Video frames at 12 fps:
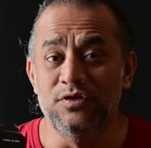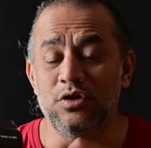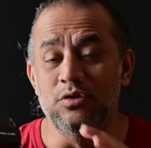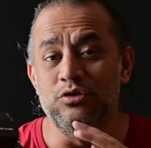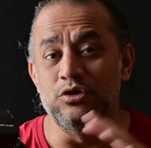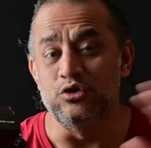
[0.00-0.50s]

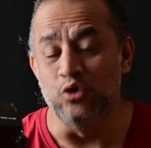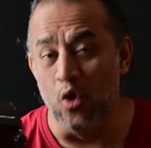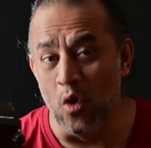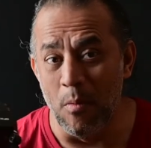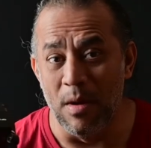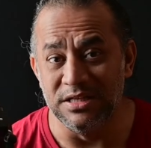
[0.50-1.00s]
you
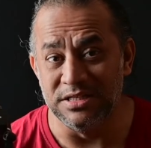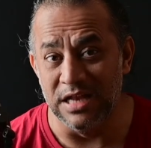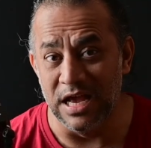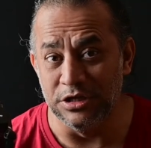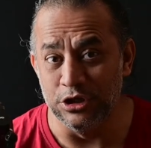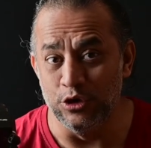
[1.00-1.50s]
so much
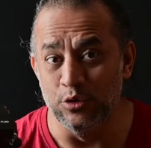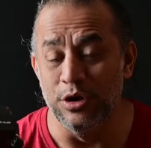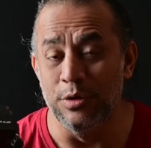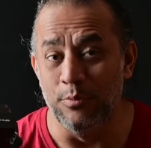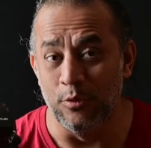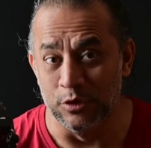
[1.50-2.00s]
latitude
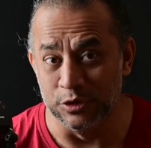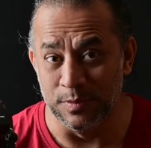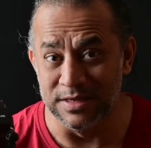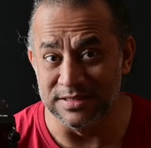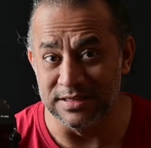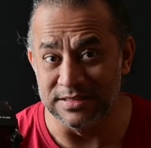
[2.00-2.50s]
in
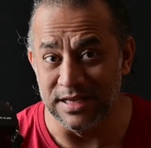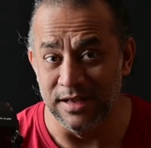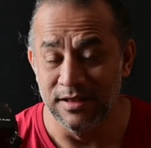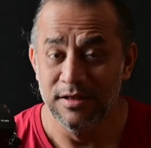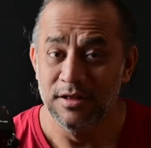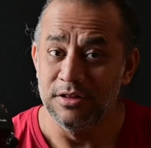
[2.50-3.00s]
post-processing
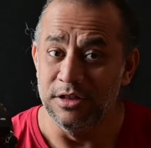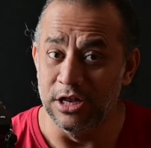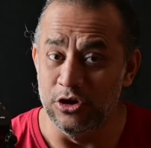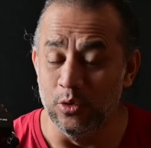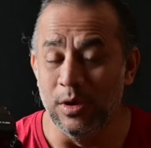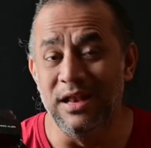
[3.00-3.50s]

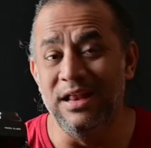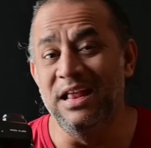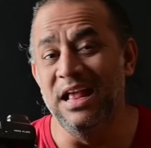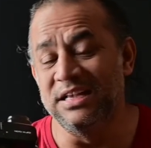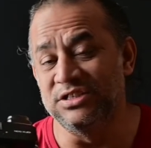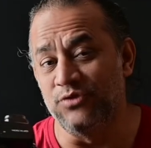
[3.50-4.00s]
that you can
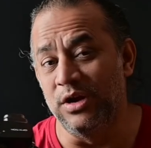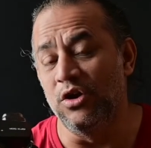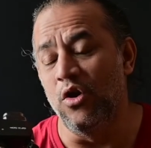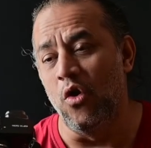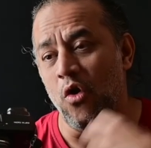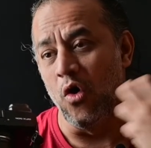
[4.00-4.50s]
extract
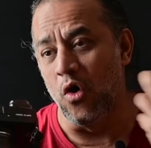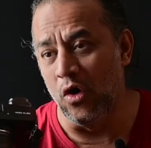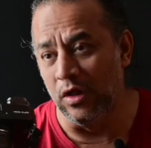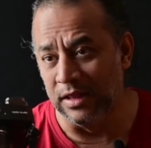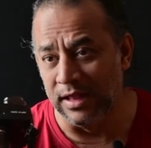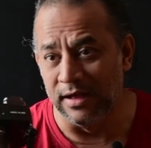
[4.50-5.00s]

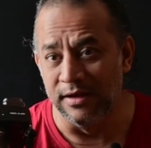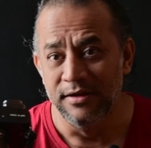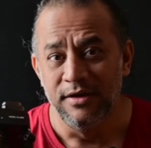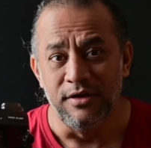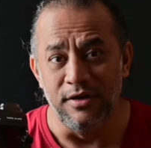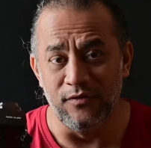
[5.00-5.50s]
all the
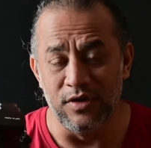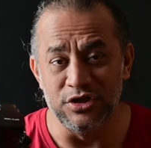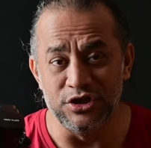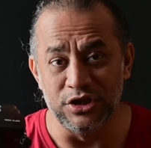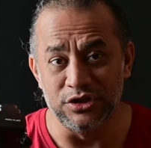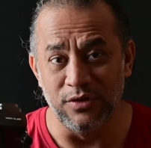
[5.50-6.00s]
different
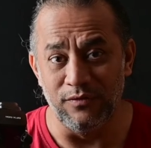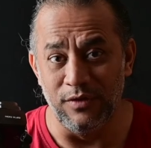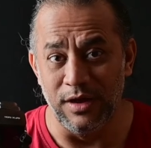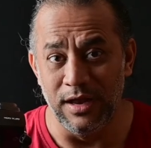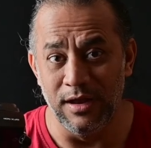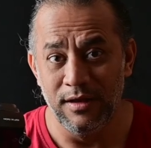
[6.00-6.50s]
shades of
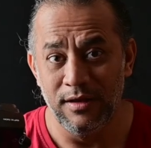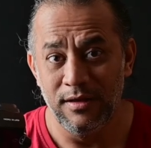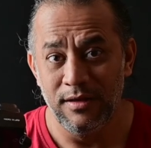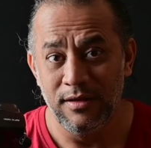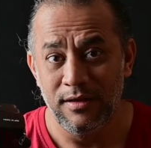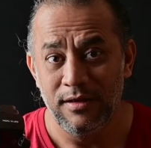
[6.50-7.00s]
gray
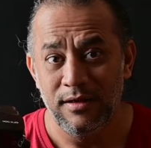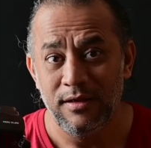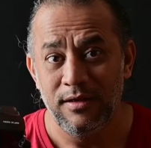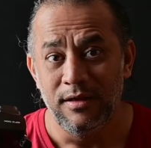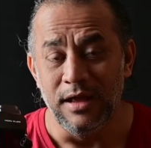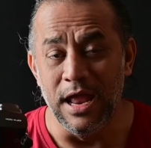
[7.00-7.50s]

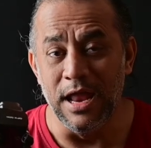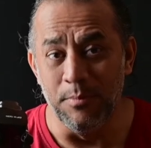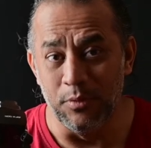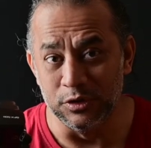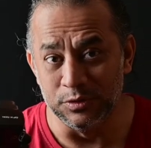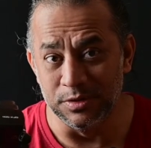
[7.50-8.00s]
in
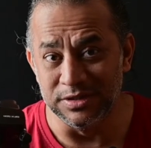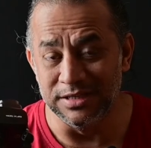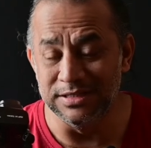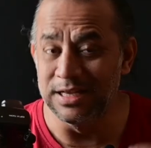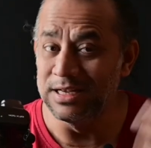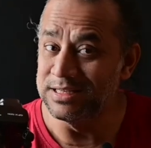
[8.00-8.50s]

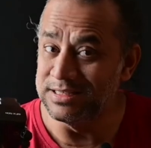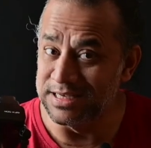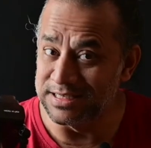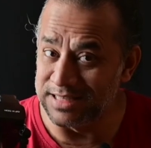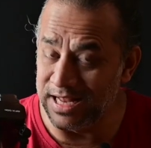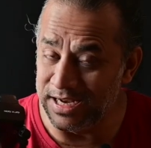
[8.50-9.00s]
post-processing
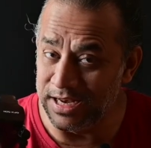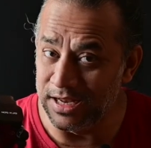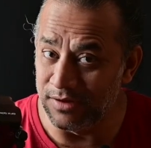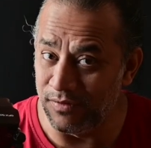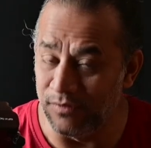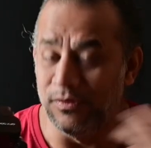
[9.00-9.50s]
just like
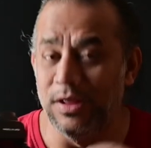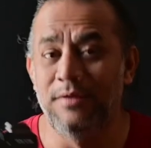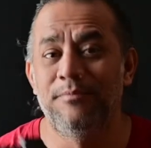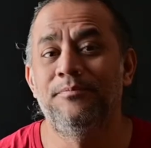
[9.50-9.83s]
D850.